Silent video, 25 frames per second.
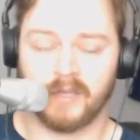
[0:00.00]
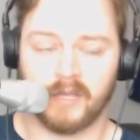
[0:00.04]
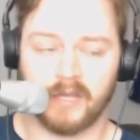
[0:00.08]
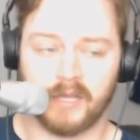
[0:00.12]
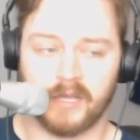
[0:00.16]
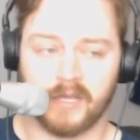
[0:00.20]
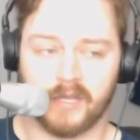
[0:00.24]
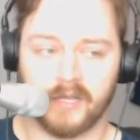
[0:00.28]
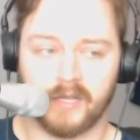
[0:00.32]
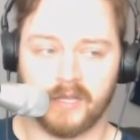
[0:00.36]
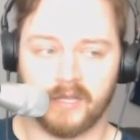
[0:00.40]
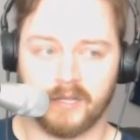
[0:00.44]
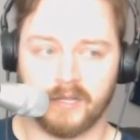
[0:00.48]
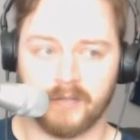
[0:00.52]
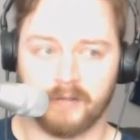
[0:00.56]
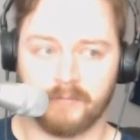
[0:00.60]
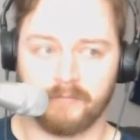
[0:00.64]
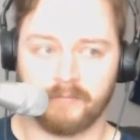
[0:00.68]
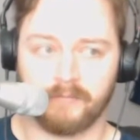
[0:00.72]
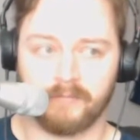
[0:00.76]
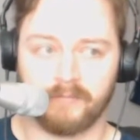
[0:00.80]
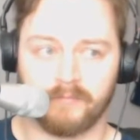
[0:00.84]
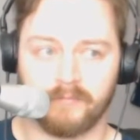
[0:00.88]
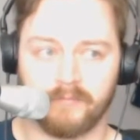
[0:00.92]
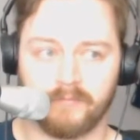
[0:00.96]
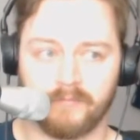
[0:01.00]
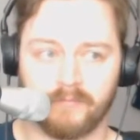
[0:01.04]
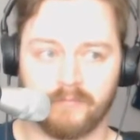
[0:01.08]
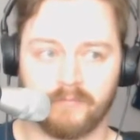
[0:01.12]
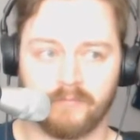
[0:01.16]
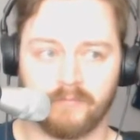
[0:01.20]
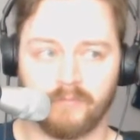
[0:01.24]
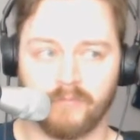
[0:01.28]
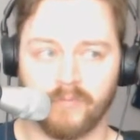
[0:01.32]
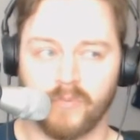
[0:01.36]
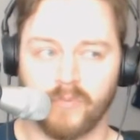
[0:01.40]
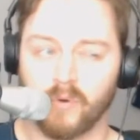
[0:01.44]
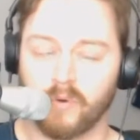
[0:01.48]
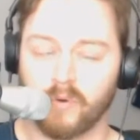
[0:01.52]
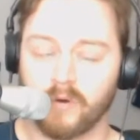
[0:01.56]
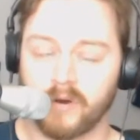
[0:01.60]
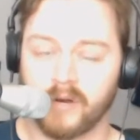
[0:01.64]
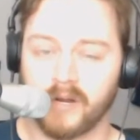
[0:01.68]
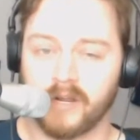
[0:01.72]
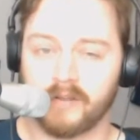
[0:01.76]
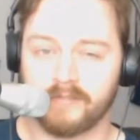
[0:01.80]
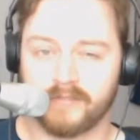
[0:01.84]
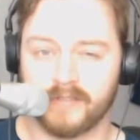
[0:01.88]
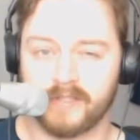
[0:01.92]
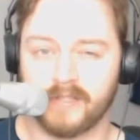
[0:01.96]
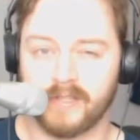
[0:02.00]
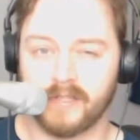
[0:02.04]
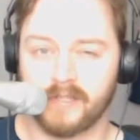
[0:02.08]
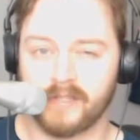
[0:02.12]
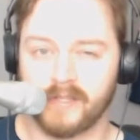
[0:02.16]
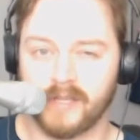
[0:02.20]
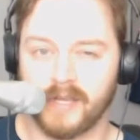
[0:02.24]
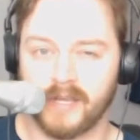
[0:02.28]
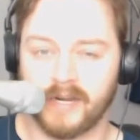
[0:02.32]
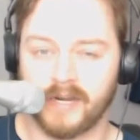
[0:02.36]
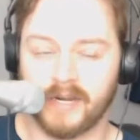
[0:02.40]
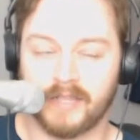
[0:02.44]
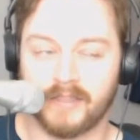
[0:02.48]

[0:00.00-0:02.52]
More often than not,